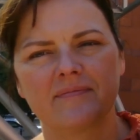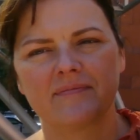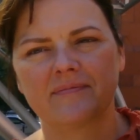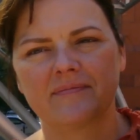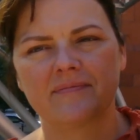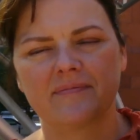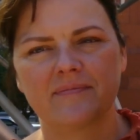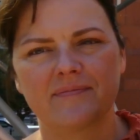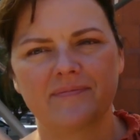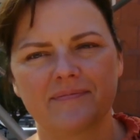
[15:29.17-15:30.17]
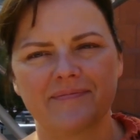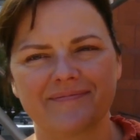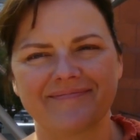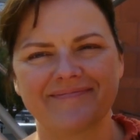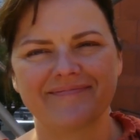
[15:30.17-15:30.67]

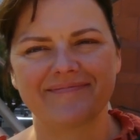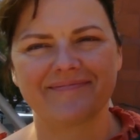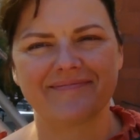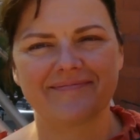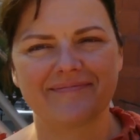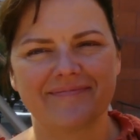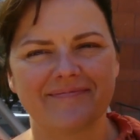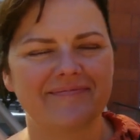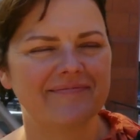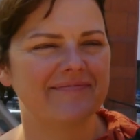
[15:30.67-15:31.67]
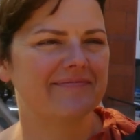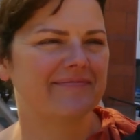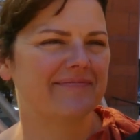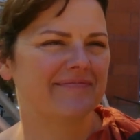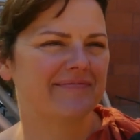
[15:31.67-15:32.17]

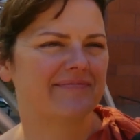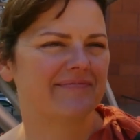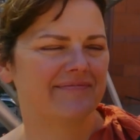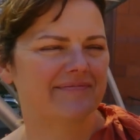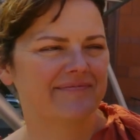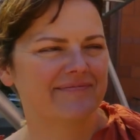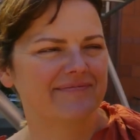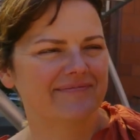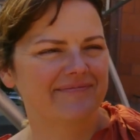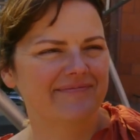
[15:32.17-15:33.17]
No words are spoken by the person on screen.